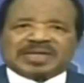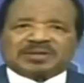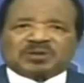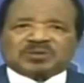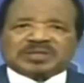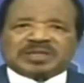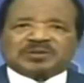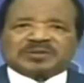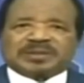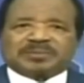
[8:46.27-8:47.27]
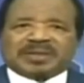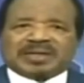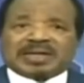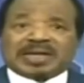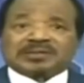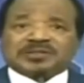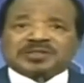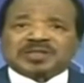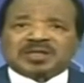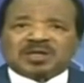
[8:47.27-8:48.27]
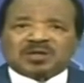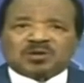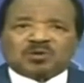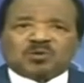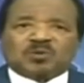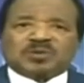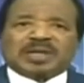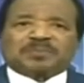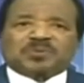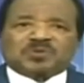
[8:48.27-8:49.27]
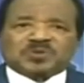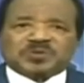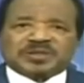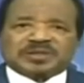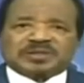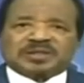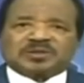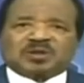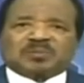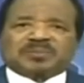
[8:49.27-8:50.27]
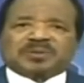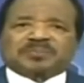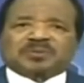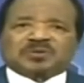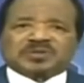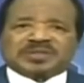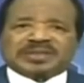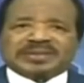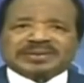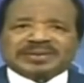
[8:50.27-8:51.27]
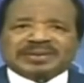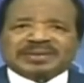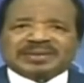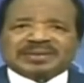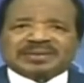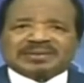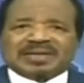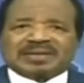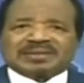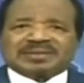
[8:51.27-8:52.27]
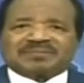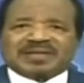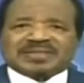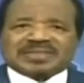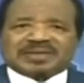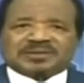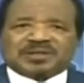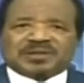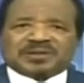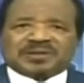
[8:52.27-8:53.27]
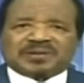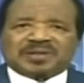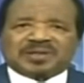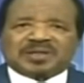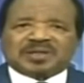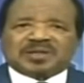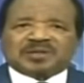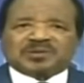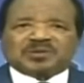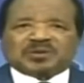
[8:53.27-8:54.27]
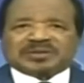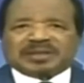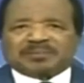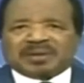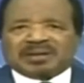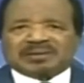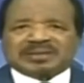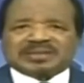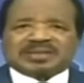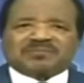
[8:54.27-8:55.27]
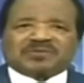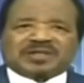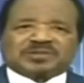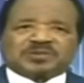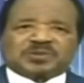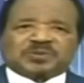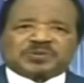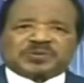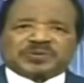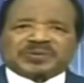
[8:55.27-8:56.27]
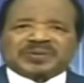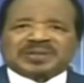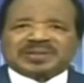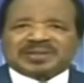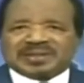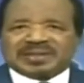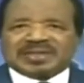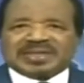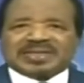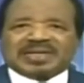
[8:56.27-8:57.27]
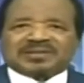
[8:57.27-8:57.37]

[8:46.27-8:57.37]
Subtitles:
In my recent message to the nation, I announced the start or continuation of numerous projects in various sectors,